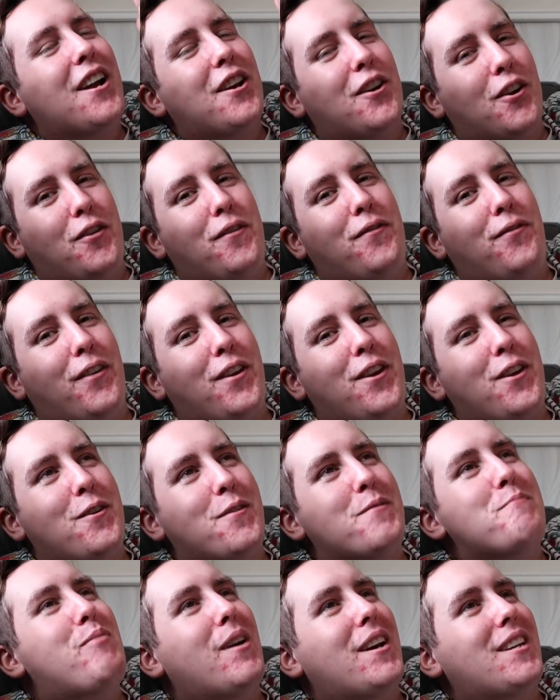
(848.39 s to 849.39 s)
Good For
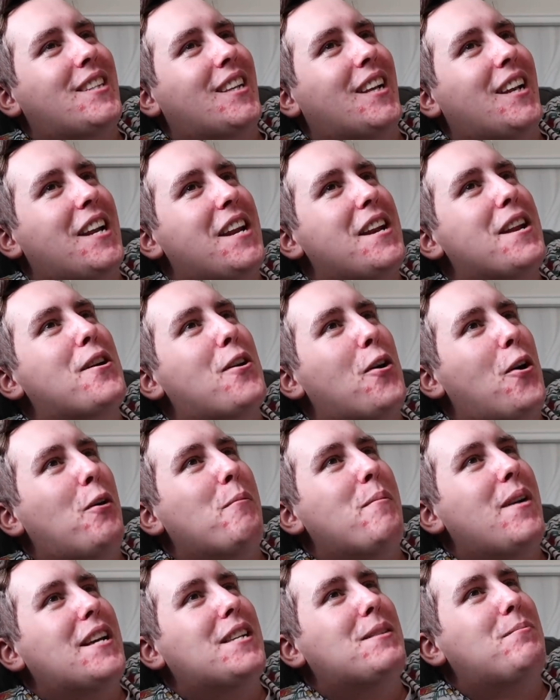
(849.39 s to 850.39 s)
You by Selena
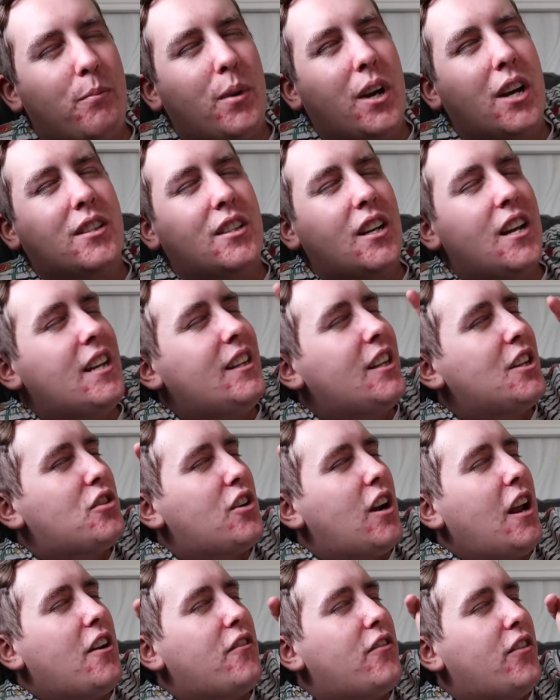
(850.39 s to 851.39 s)
Gomez because in the
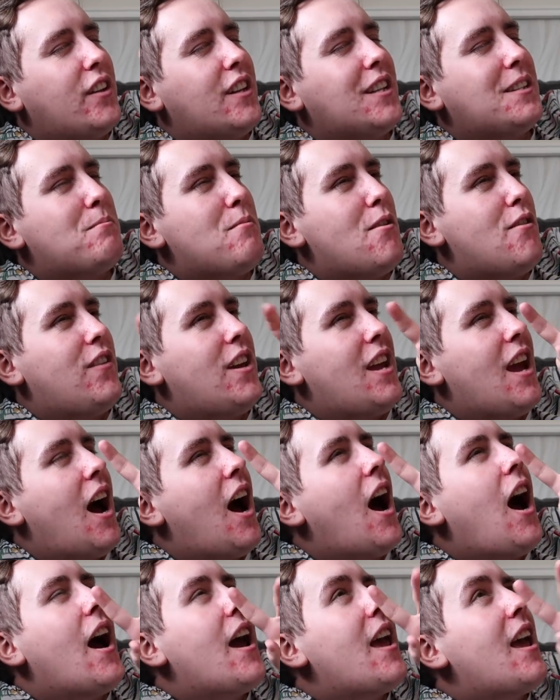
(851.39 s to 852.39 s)
trailer for this
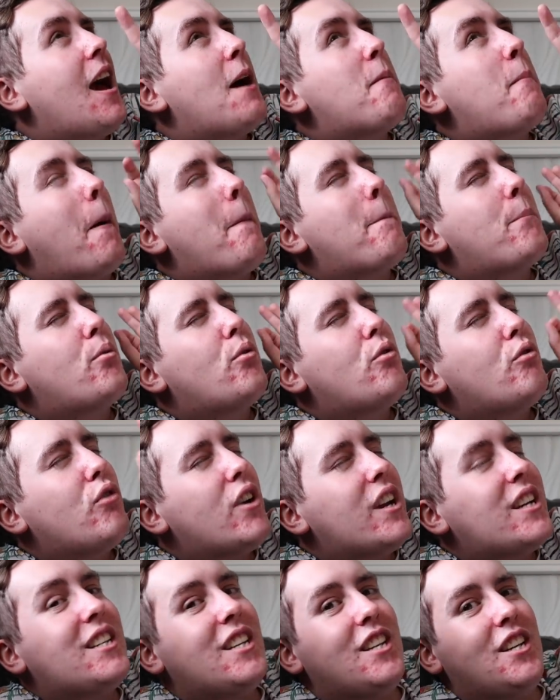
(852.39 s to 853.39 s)
movie, I am
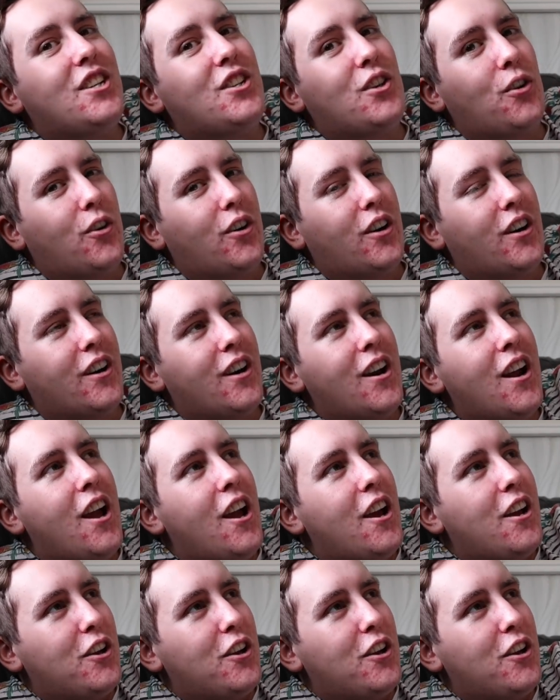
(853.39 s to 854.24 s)
pretty sure